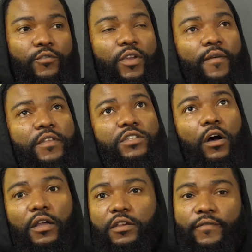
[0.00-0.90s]
You have to
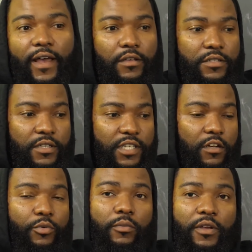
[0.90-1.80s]
talk to your values to
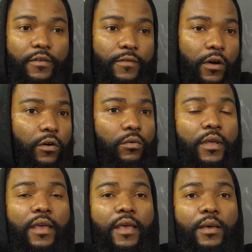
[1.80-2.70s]
yourself, put them on your
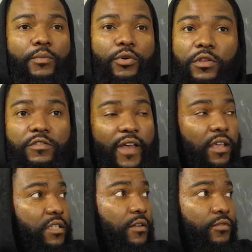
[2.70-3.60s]
phone, put those
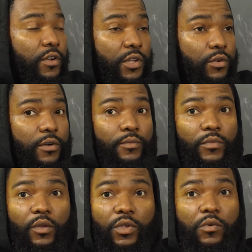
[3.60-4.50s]
values at the front door.
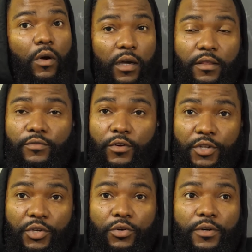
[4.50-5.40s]
When you walk at the
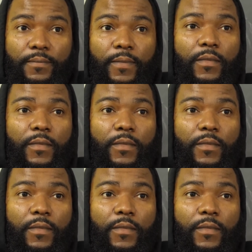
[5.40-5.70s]
front door,